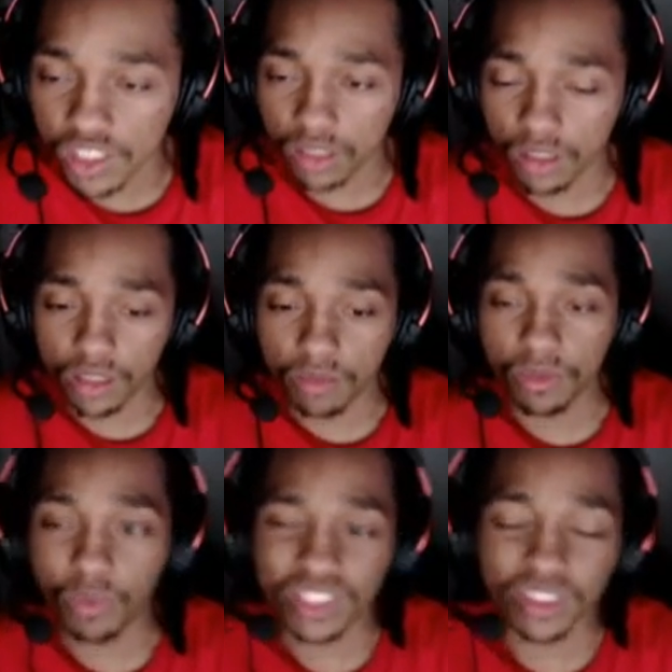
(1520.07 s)
there a
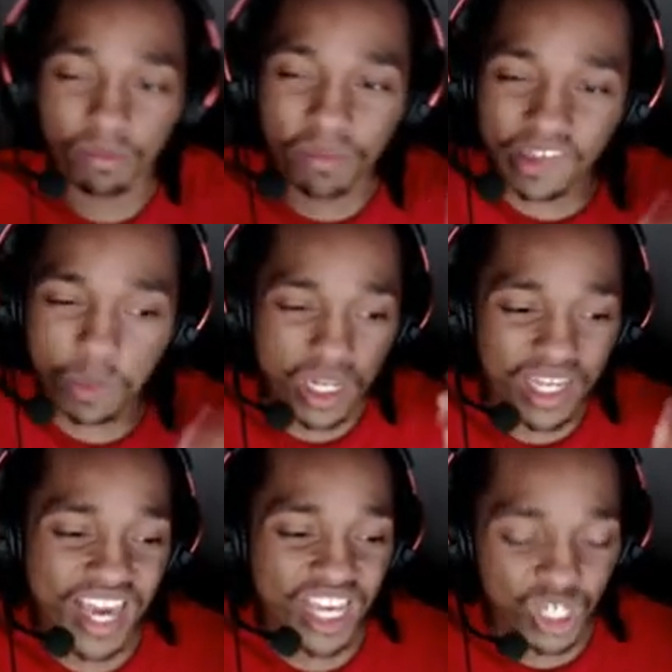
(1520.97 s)

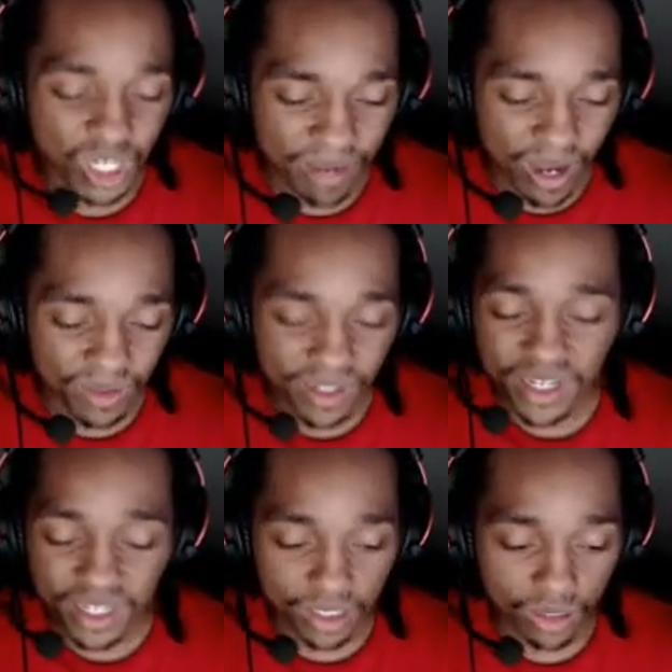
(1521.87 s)
miscommunication about
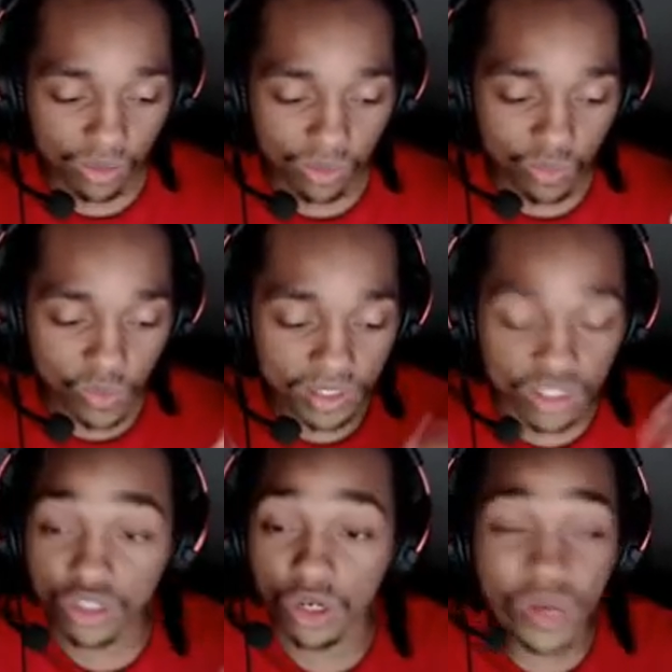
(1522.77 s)
when
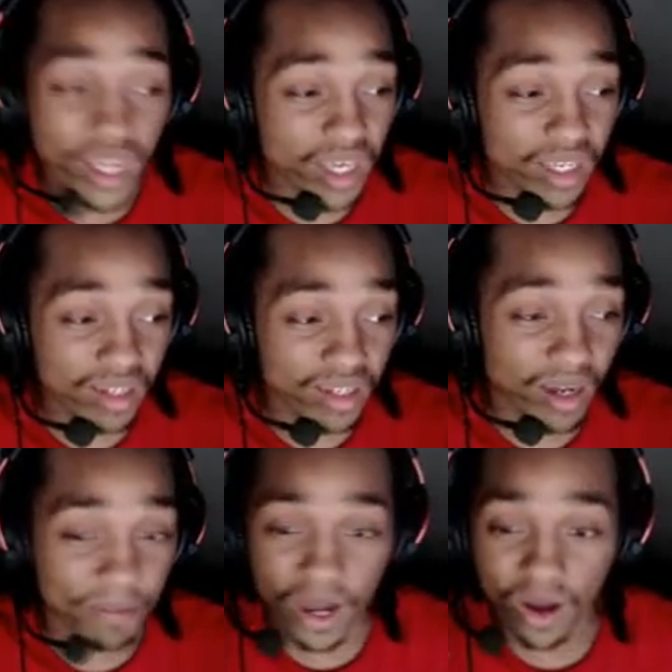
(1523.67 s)
to go in,
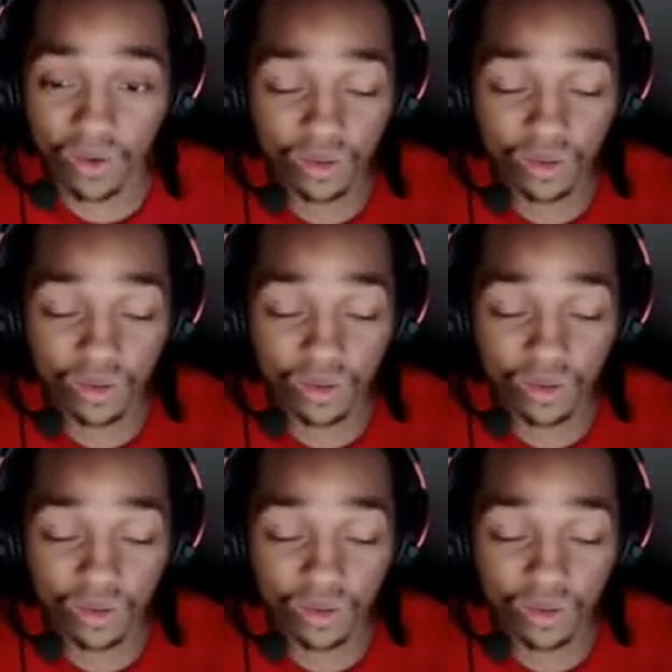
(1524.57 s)
about